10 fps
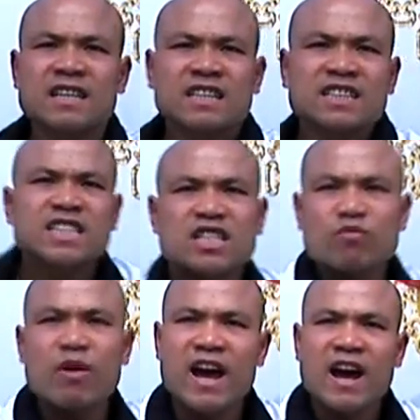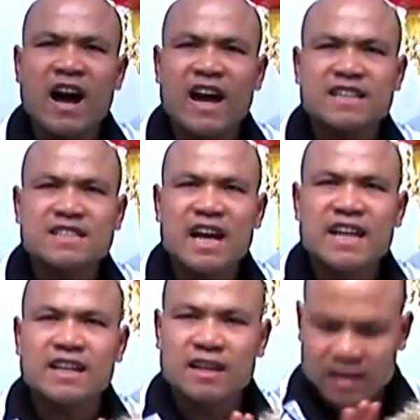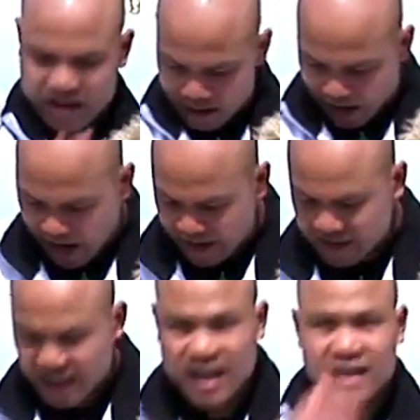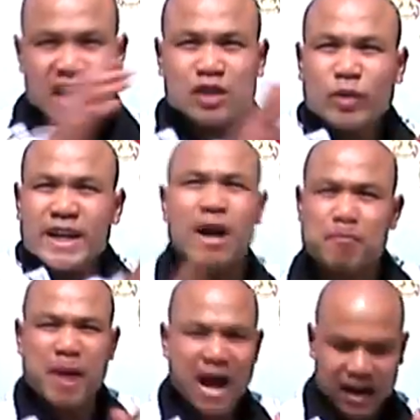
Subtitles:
This is where I'm understanding. Hand is here, that's when I come back.